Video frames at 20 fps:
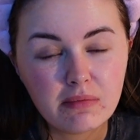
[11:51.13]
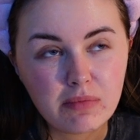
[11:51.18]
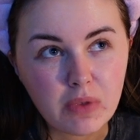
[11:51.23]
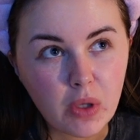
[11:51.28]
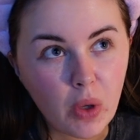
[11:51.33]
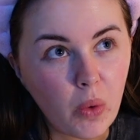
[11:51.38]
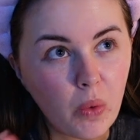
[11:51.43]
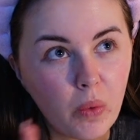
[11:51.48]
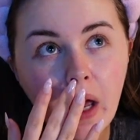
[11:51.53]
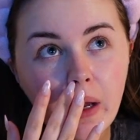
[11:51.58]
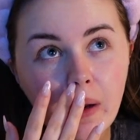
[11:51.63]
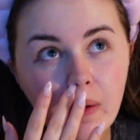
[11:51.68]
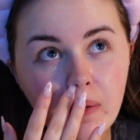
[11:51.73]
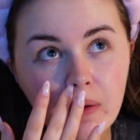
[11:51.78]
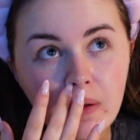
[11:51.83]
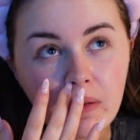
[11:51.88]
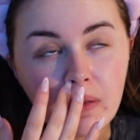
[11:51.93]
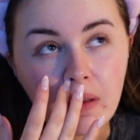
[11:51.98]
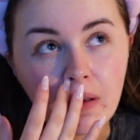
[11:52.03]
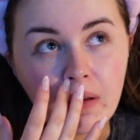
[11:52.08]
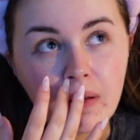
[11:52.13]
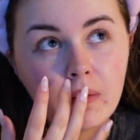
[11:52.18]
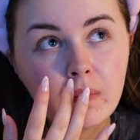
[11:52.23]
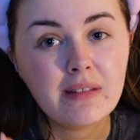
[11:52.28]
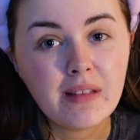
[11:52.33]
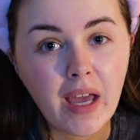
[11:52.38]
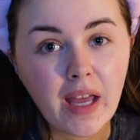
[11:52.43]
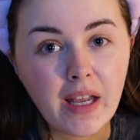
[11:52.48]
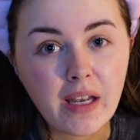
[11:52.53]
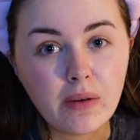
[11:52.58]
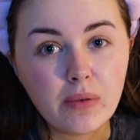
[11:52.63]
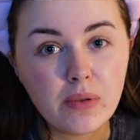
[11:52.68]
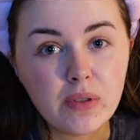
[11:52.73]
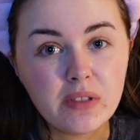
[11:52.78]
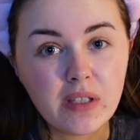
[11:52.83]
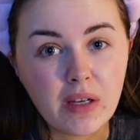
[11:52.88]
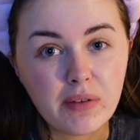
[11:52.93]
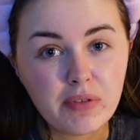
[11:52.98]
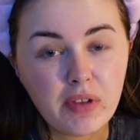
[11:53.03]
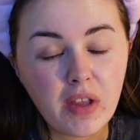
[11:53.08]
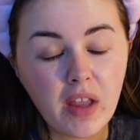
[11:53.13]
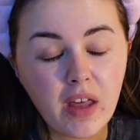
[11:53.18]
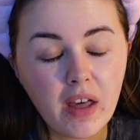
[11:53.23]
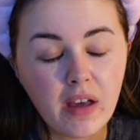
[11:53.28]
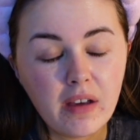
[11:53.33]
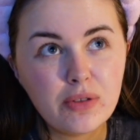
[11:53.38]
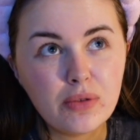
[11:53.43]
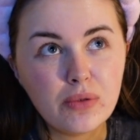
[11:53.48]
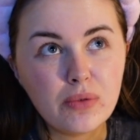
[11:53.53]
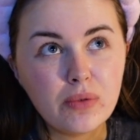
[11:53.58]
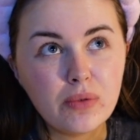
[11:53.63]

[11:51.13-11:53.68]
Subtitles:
No, I got another 10 hours after that.